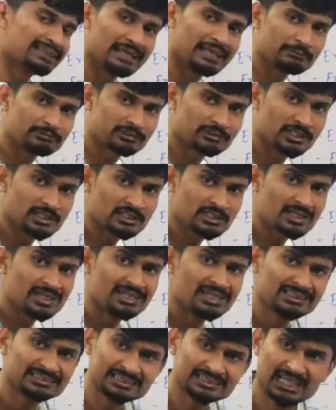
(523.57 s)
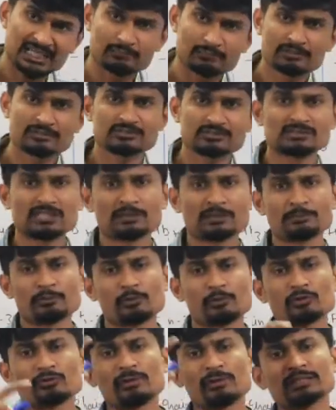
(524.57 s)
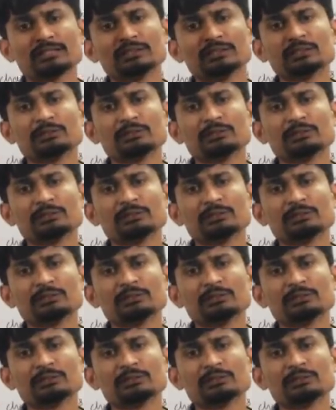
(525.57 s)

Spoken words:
life stage, the RBCs are produced by the